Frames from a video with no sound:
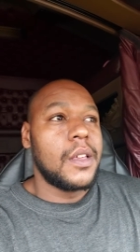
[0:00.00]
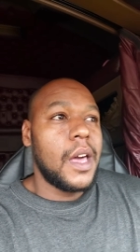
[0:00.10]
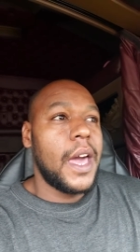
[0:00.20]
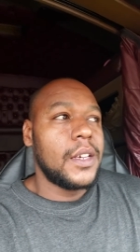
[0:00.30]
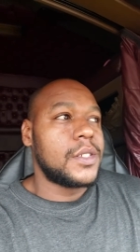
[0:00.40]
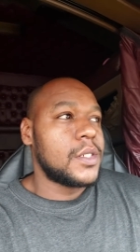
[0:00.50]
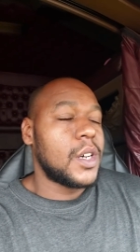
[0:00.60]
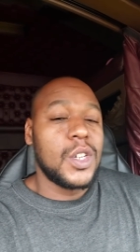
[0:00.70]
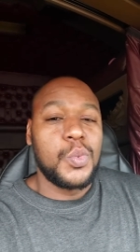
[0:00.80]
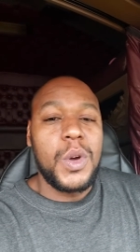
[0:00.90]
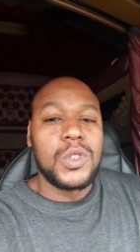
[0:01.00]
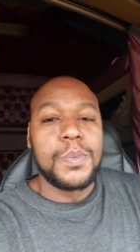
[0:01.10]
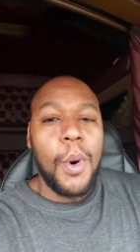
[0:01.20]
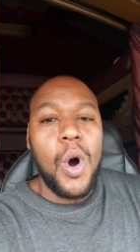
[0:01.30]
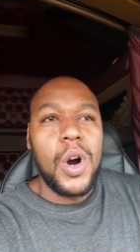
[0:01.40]
because we was
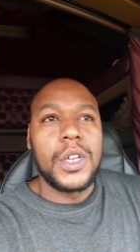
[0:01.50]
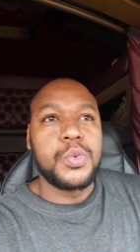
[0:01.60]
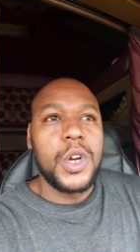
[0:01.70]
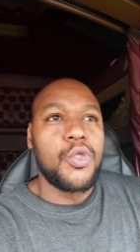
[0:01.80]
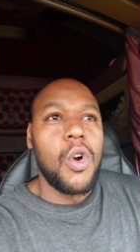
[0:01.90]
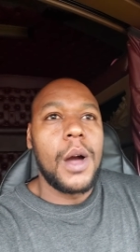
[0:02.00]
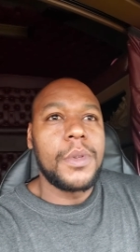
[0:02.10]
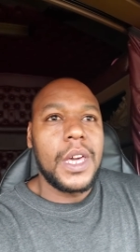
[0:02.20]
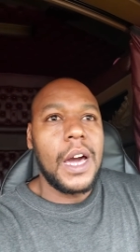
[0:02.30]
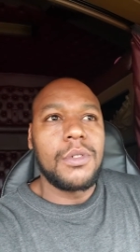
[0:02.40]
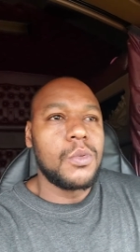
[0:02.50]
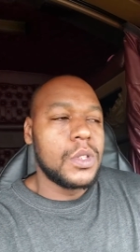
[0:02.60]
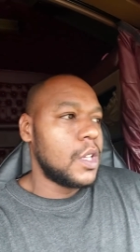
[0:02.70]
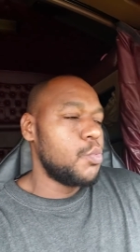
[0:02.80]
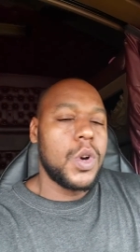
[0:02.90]
boys. We grew up together.
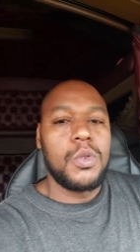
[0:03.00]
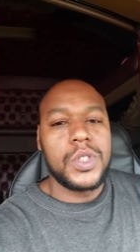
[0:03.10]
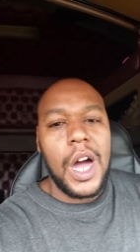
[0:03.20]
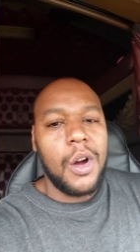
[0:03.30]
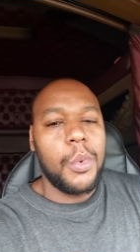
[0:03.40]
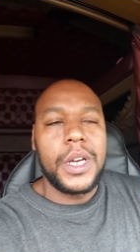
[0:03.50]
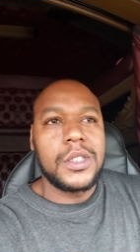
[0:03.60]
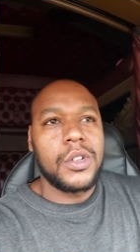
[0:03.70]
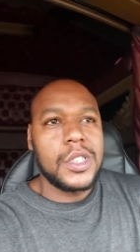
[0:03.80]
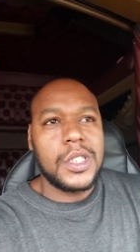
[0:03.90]
We was always on the